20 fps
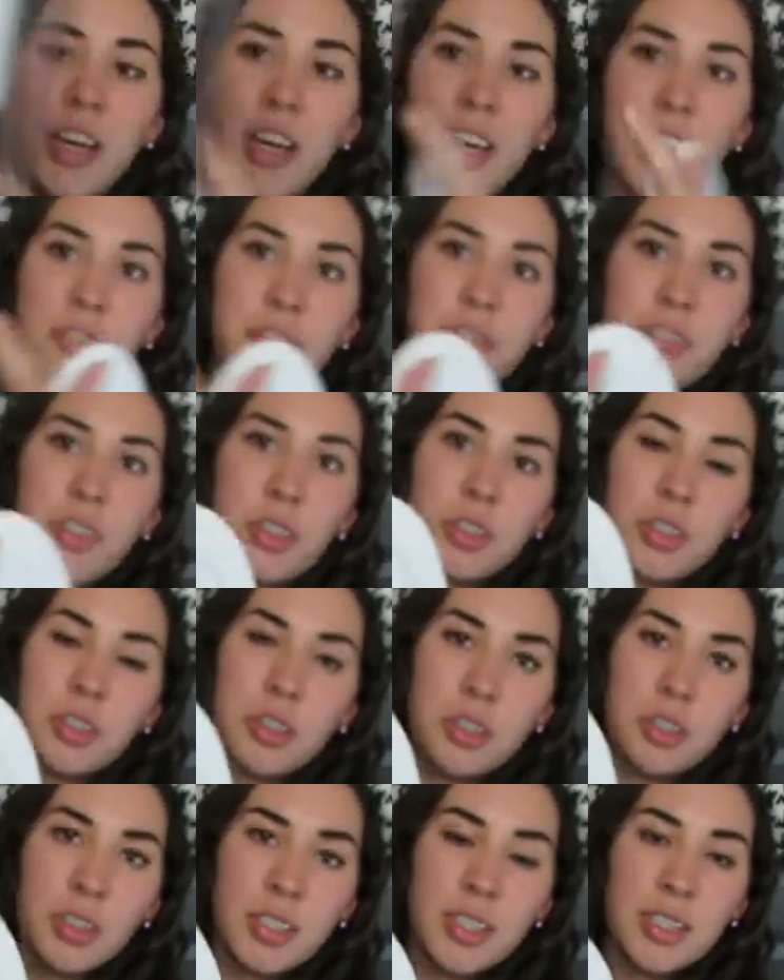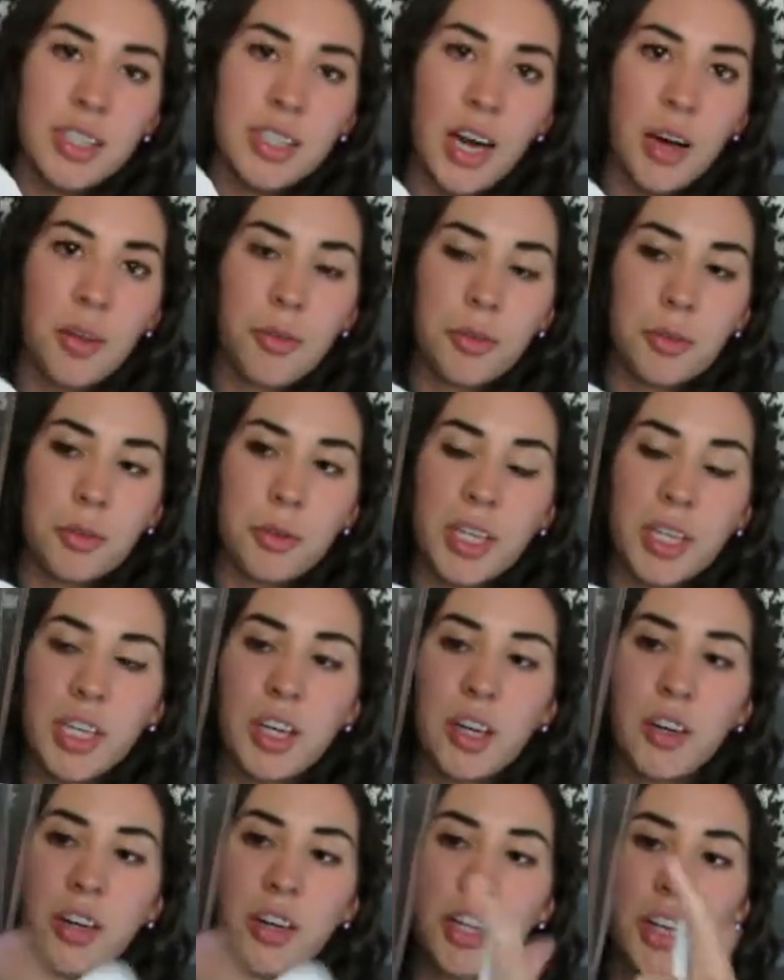it filters down through
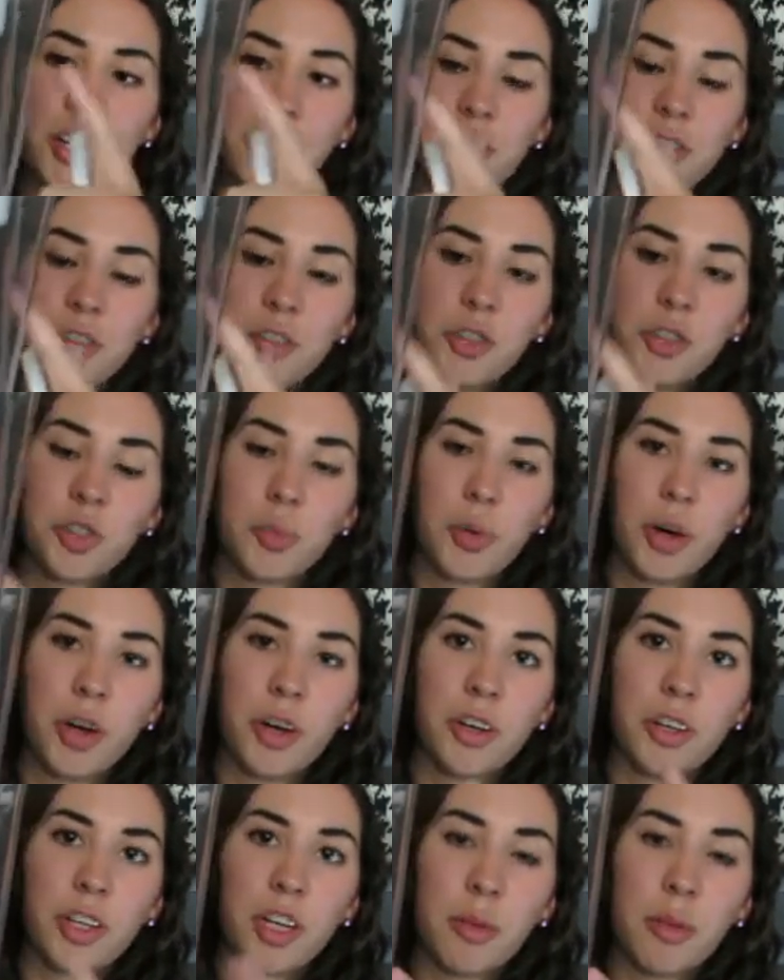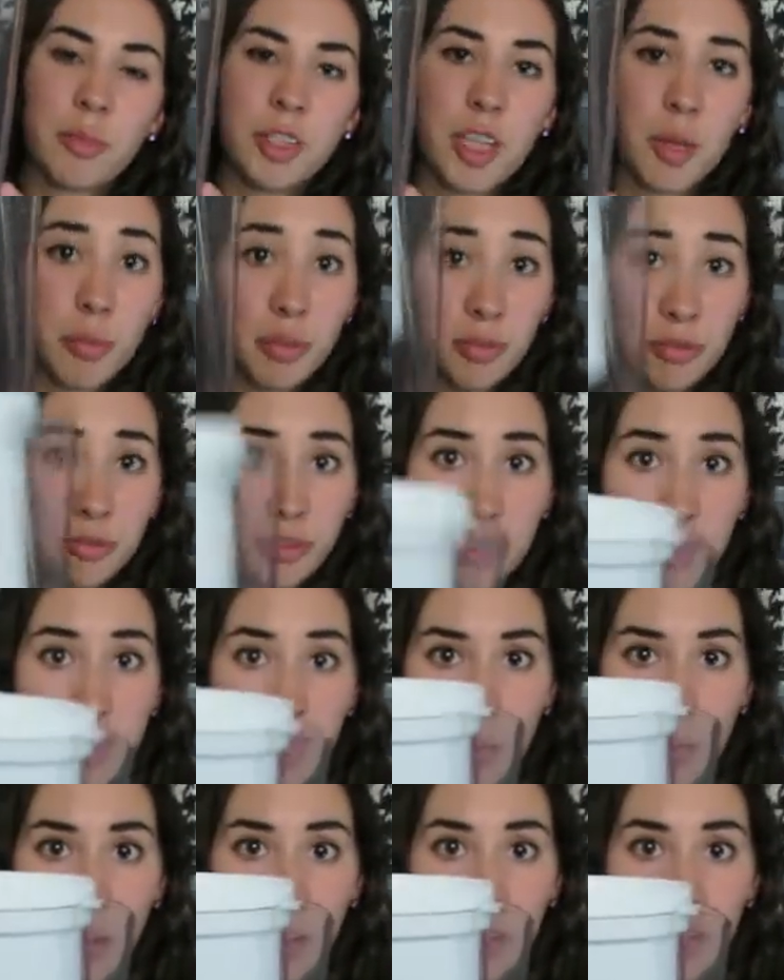here, and then your filtered water comes up and fills
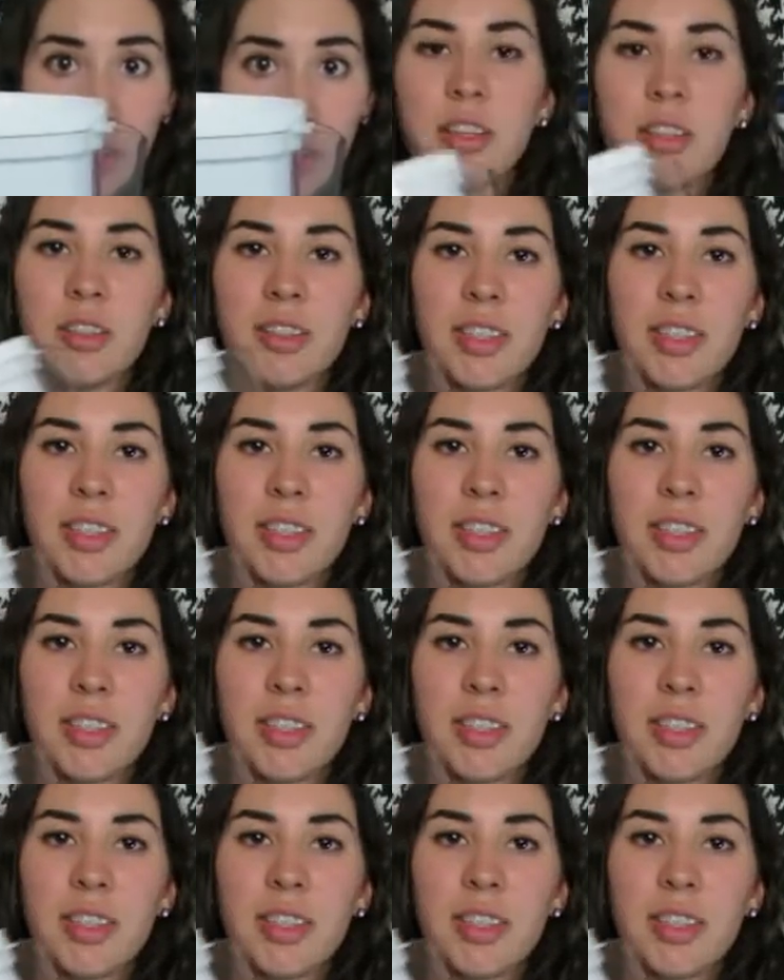the pitcher.